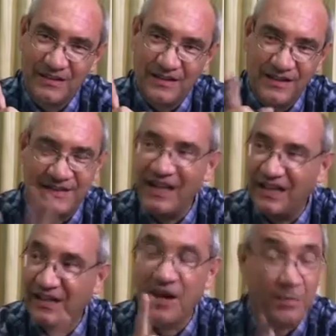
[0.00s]
He's
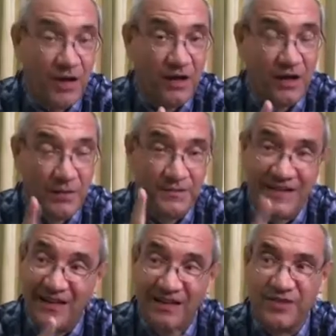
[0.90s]
telling, about,
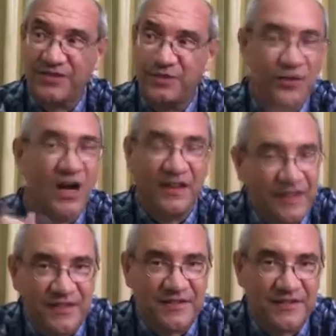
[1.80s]
telling us who God
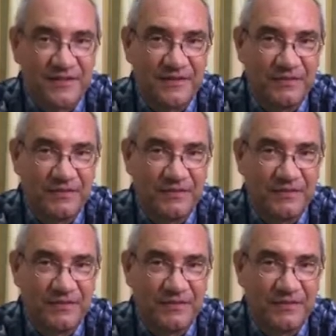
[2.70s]
is.